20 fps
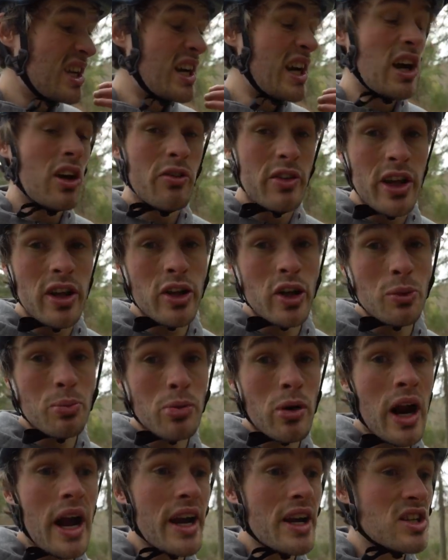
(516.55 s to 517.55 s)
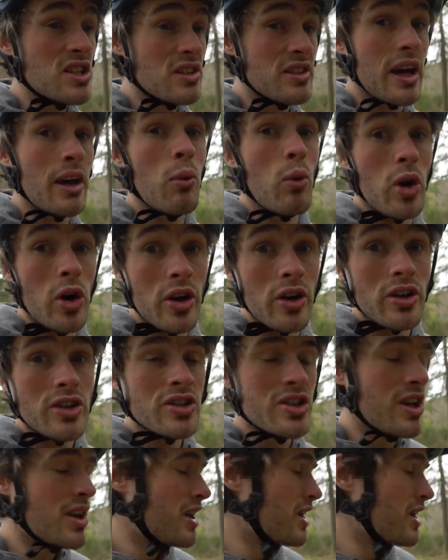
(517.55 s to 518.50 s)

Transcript: at a really good price that works.